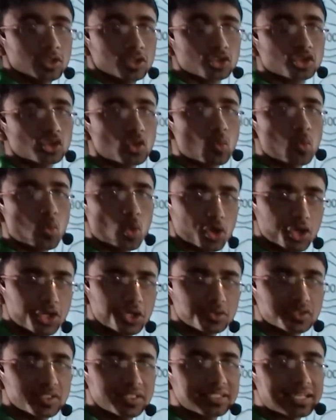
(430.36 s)
So what
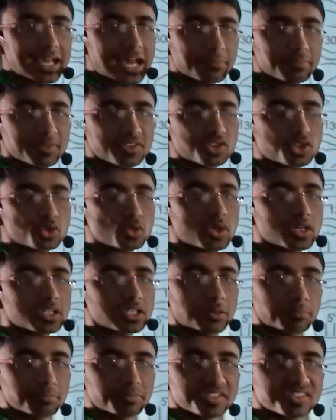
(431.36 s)
do you think happens to a
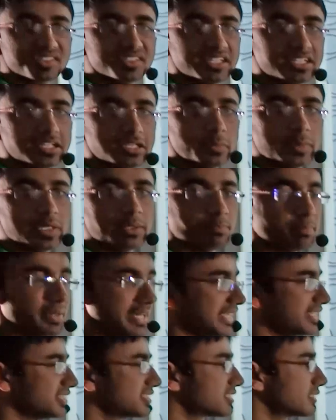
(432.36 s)
compass needle when
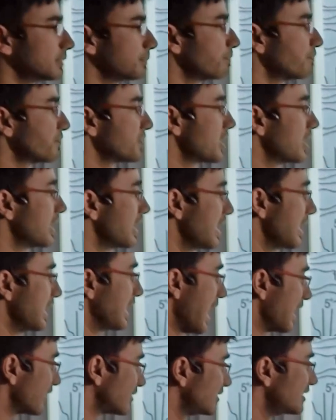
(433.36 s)
placed
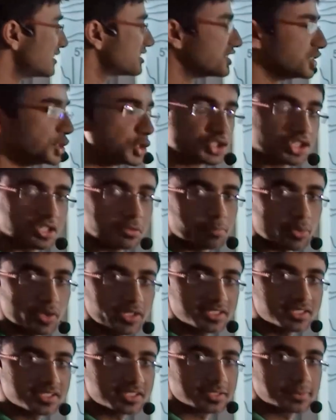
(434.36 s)
at these neutral
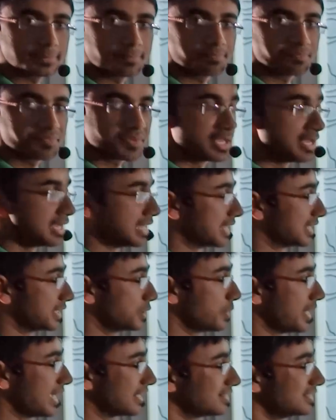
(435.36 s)
points?
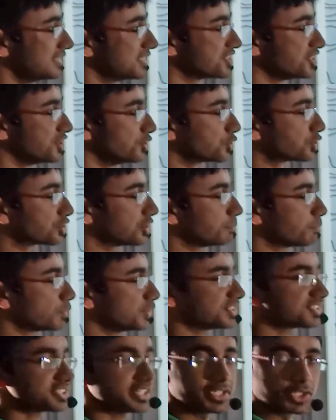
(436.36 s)
Now at these neutral
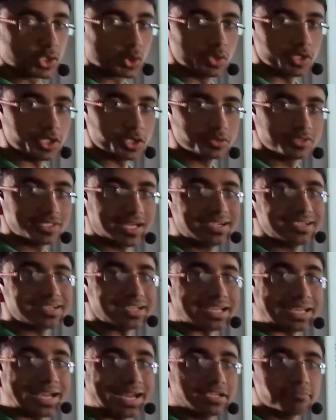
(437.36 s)
points I told you
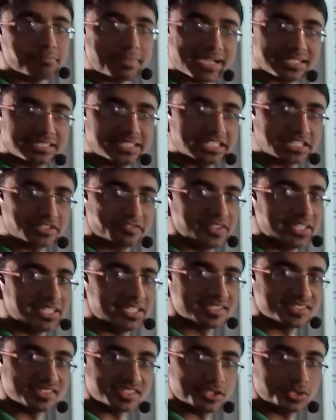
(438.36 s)
that net magnetic
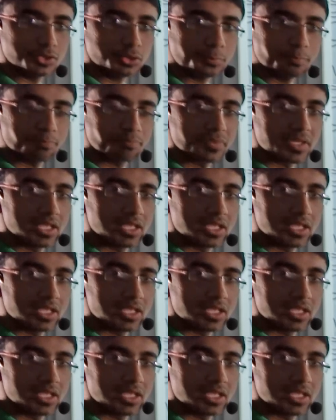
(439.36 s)
field is zero.